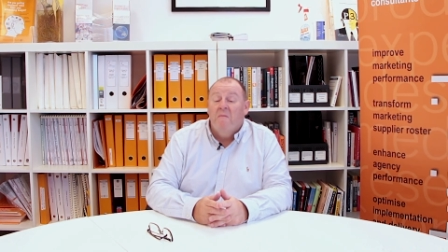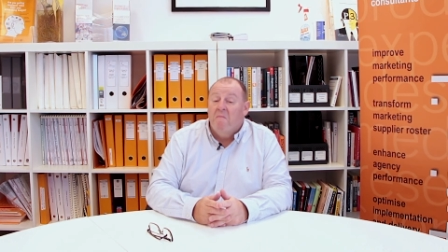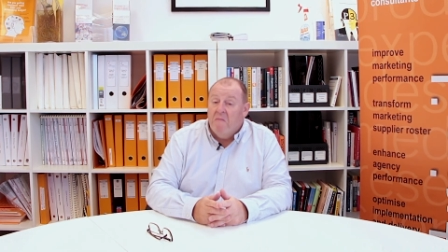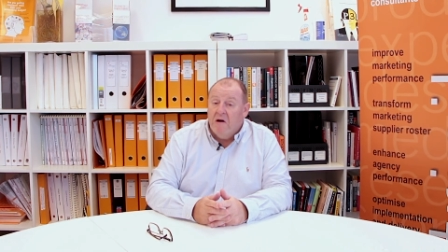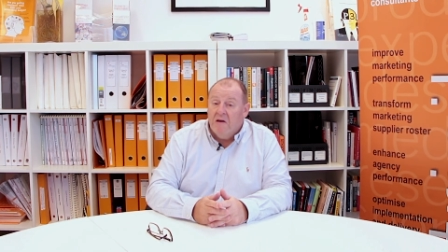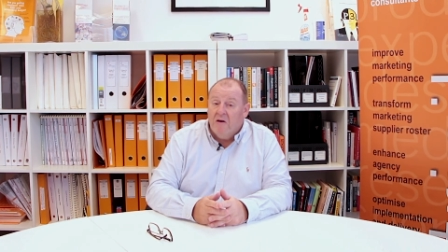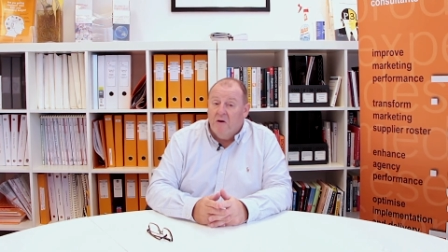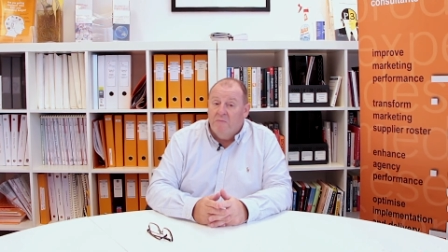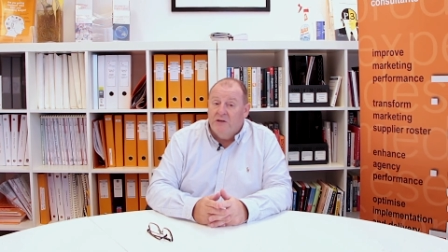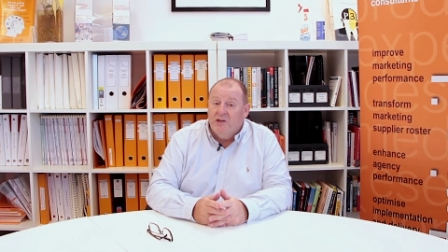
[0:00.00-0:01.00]
market
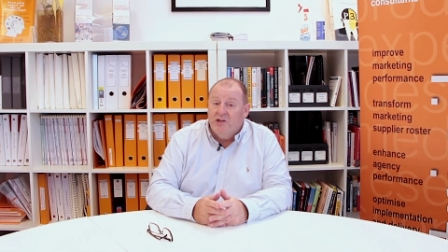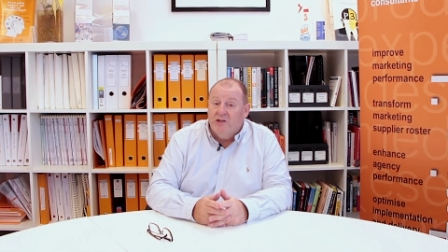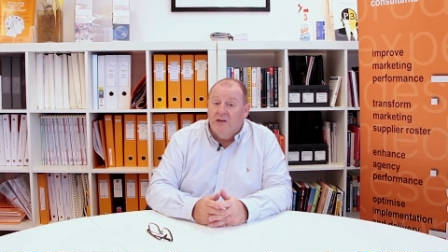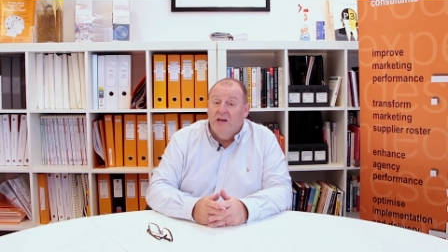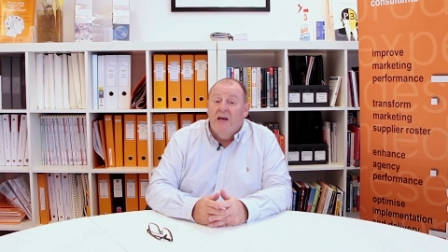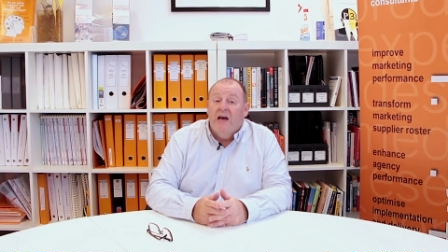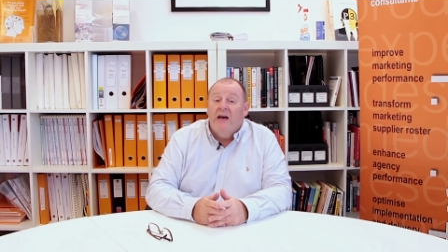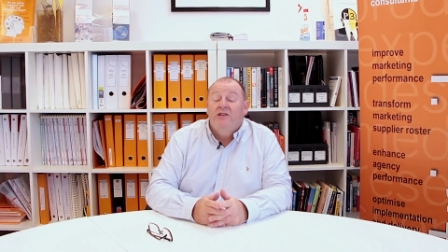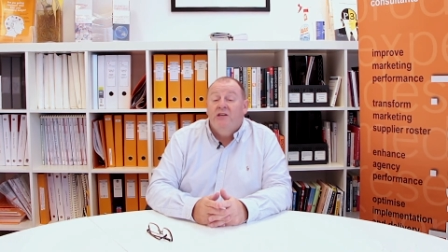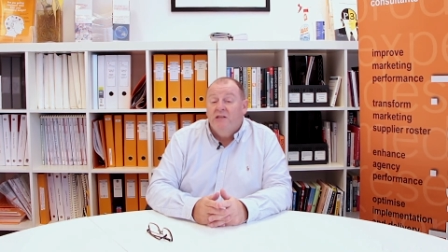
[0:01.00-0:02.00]
competition,
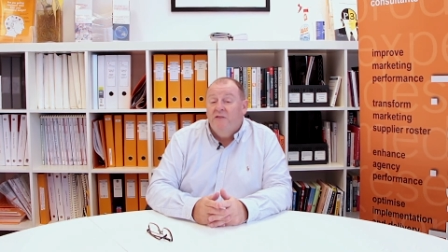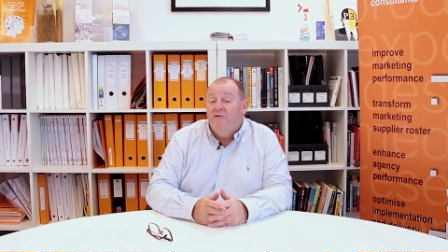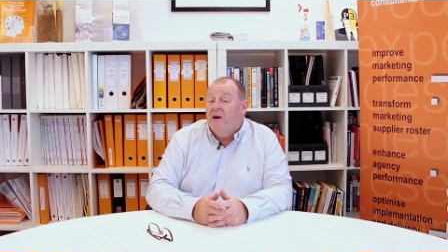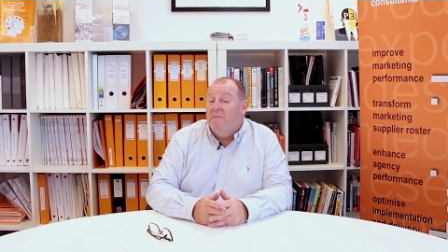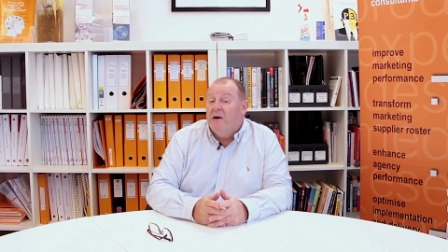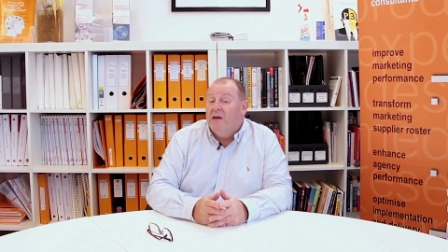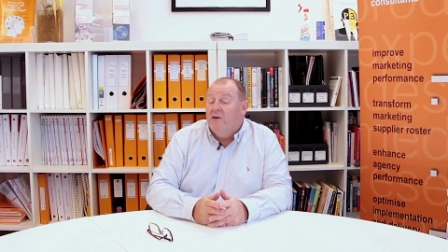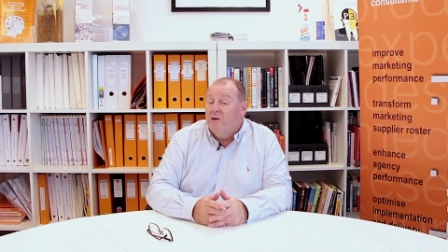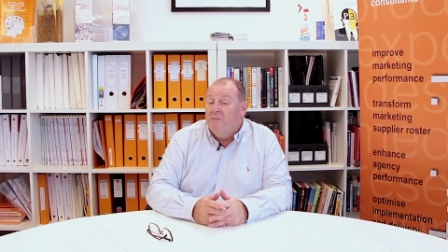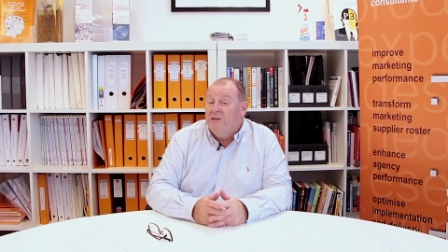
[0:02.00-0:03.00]
and justified by
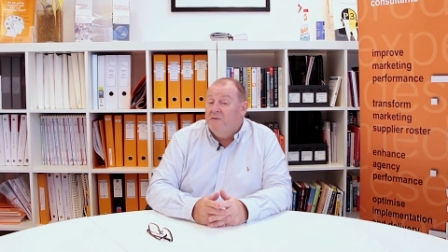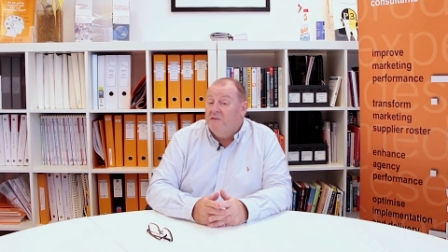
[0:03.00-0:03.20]
economies